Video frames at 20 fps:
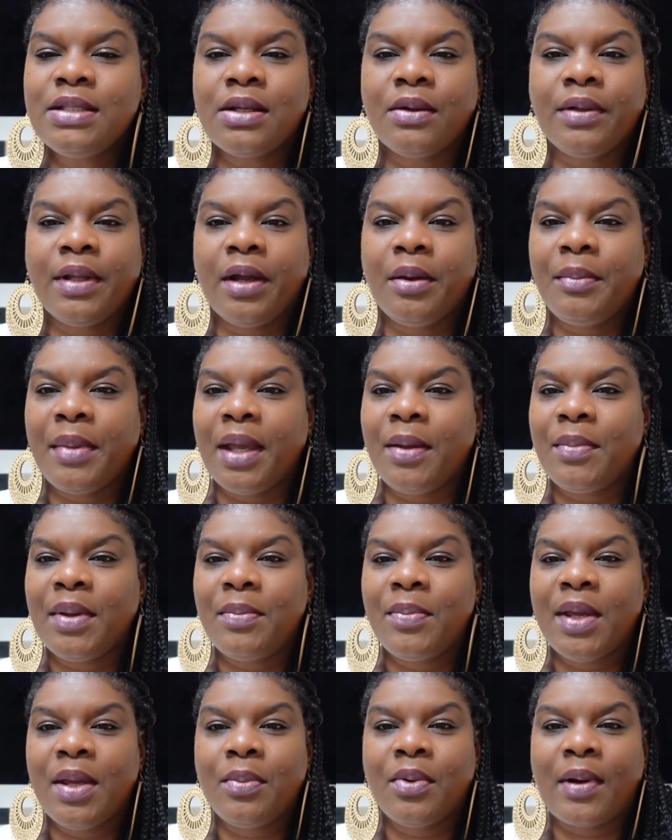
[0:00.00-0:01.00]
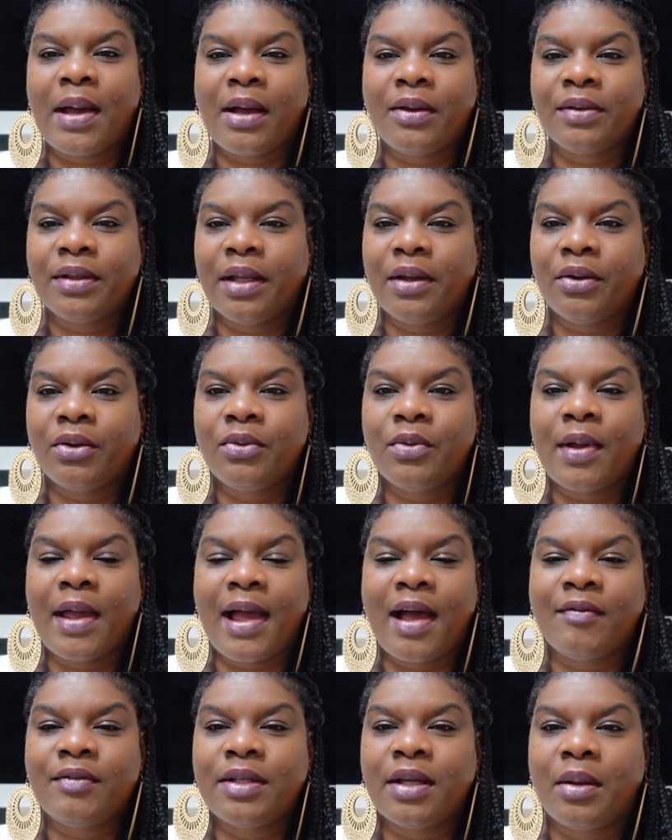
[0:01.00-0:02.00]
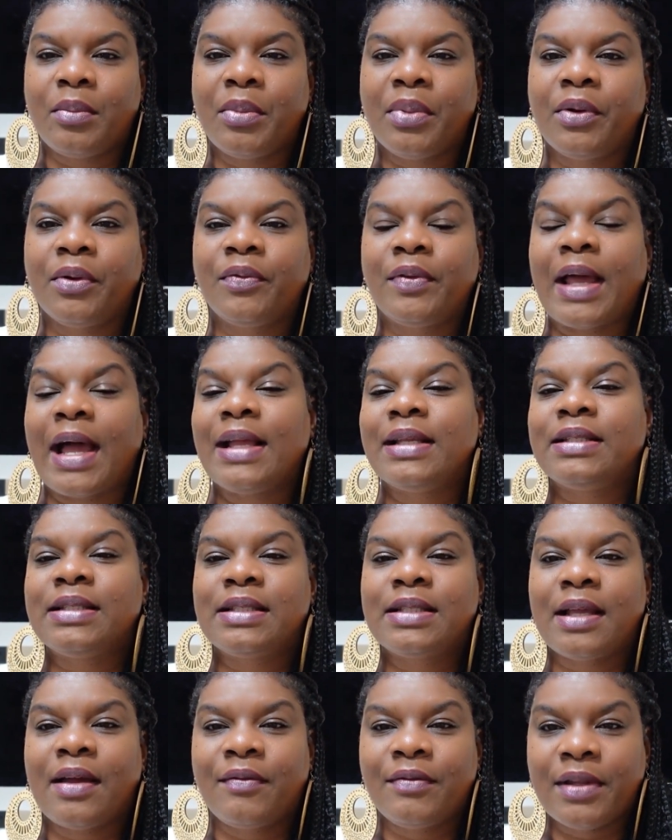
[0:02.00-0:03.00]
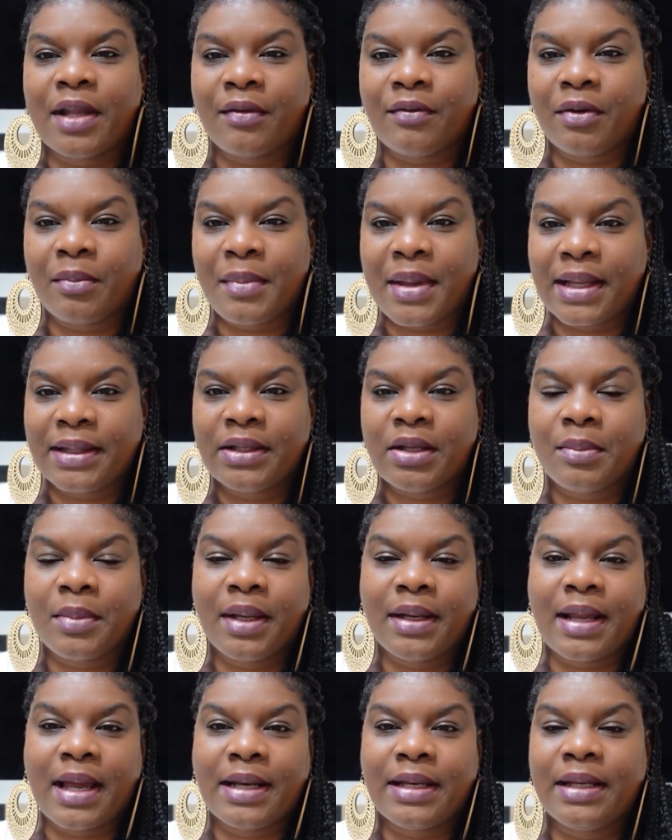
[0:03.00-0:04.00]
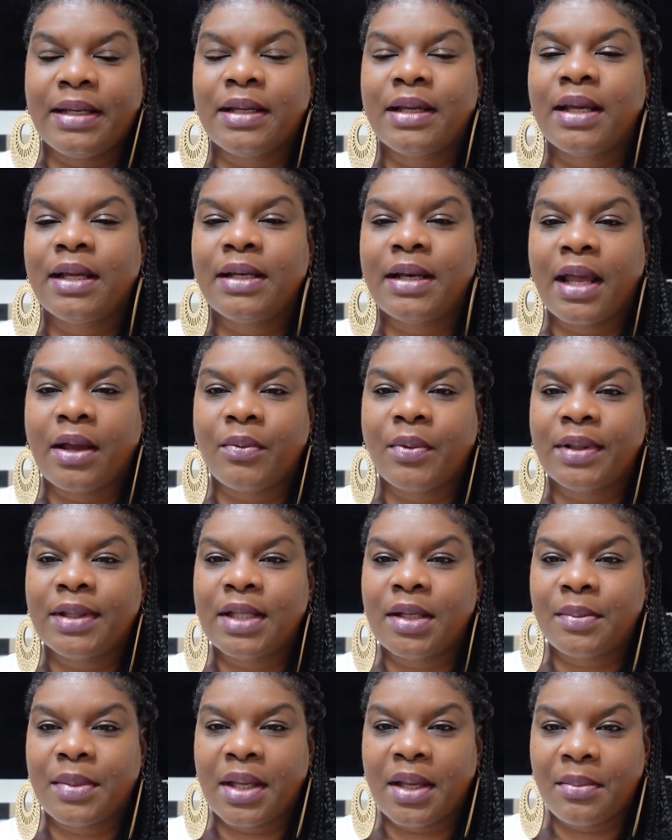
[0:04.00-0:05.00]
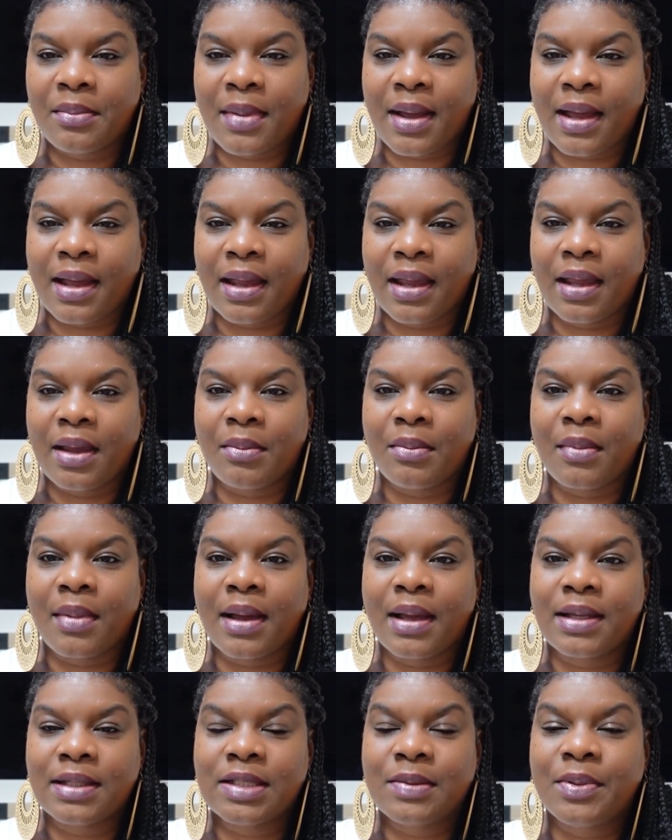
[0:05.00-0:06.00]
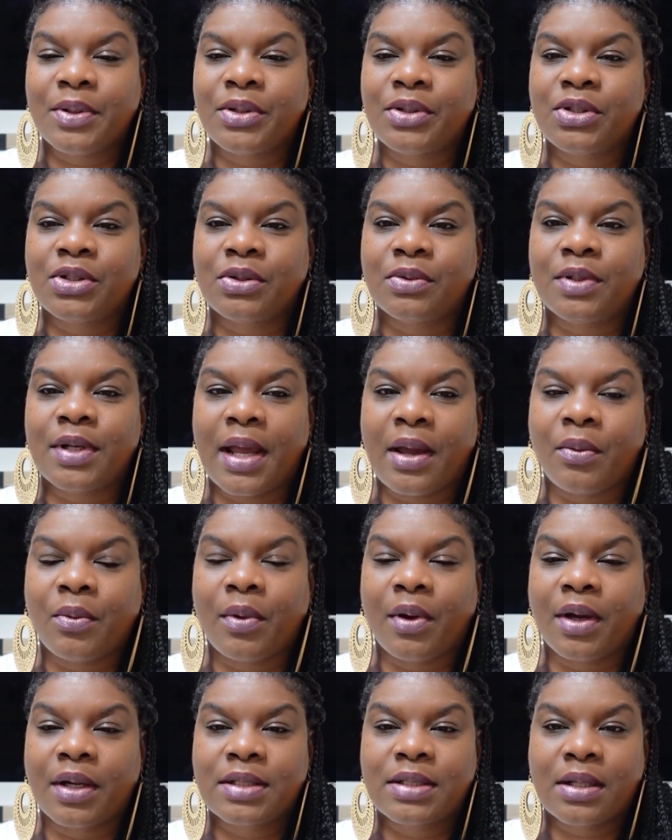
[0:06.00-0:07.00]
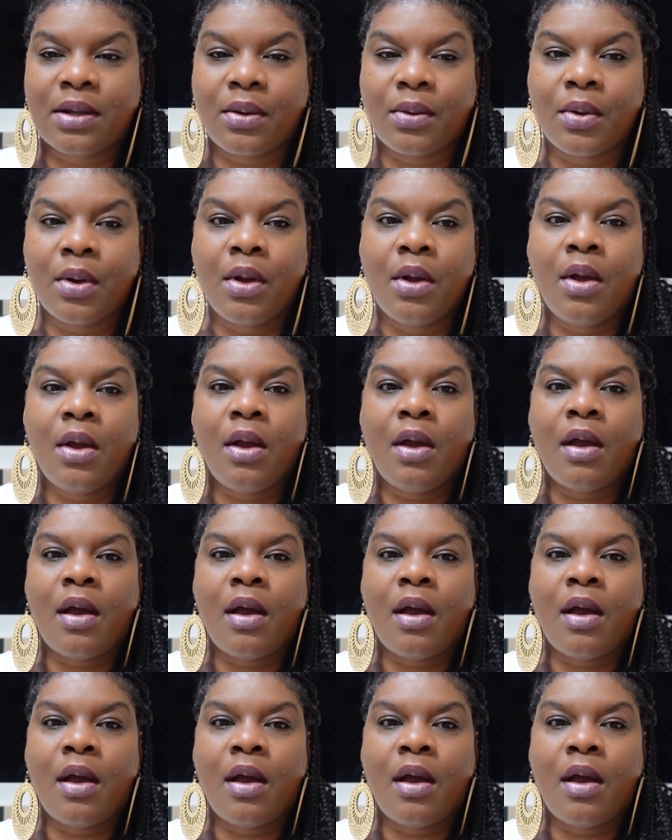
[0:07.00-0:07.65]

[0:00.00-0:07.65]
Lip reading: So there may be people out there who have done both. I just have never met them, and I didn't connect with them in my spiritual network. So